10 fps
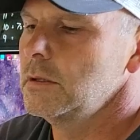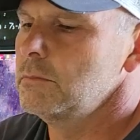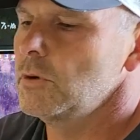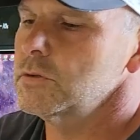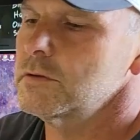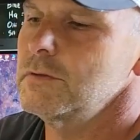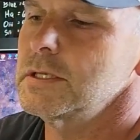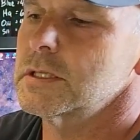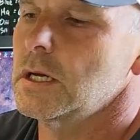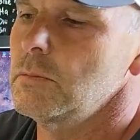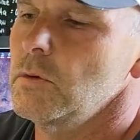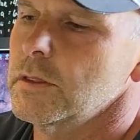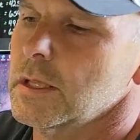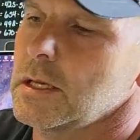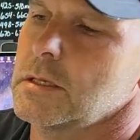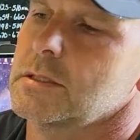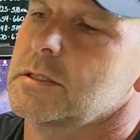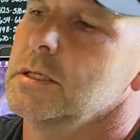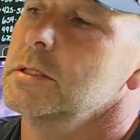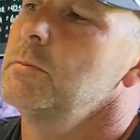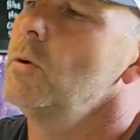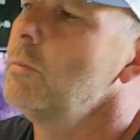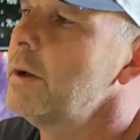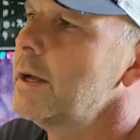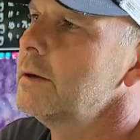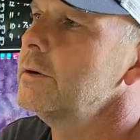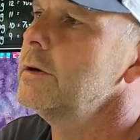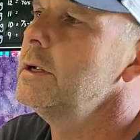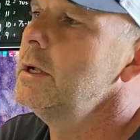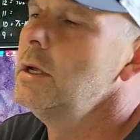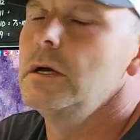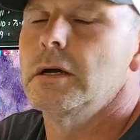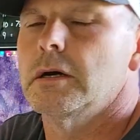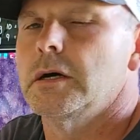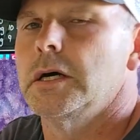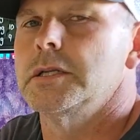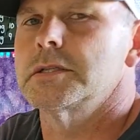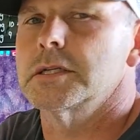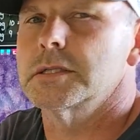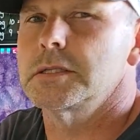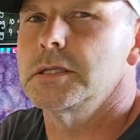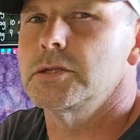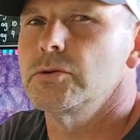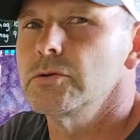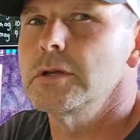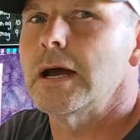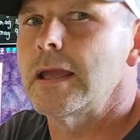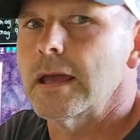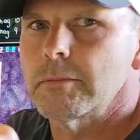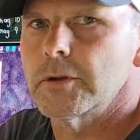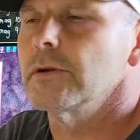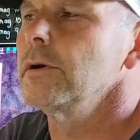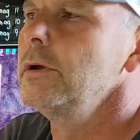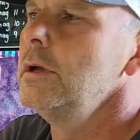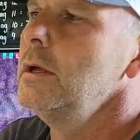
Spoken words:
Most of these come with a 6-bolt pattern on 62 diameter.